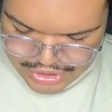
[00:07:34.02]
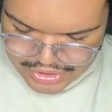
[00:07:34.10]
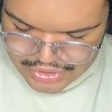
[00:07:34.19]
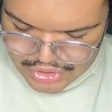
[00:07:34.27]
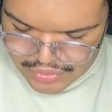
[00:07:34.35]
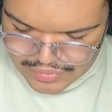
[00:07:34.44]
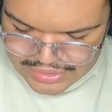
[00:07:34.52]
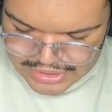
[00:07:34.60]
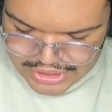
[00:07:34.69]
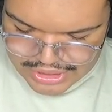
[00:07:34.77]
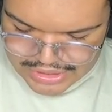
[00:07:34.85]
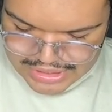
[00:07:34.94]
There's no
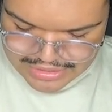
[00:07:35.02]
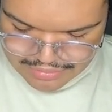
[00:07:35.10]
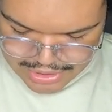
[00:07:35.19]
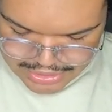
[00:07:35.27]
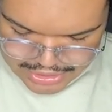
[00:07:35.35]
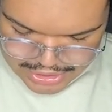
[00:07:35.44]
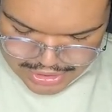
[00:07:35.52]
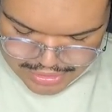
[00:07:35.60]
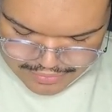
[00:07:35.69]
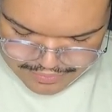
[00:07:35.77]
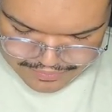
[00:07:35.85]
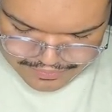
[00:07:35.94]
stitches that's messed
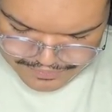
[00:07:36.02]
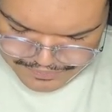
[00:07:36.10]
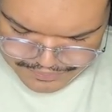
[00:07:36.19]
up.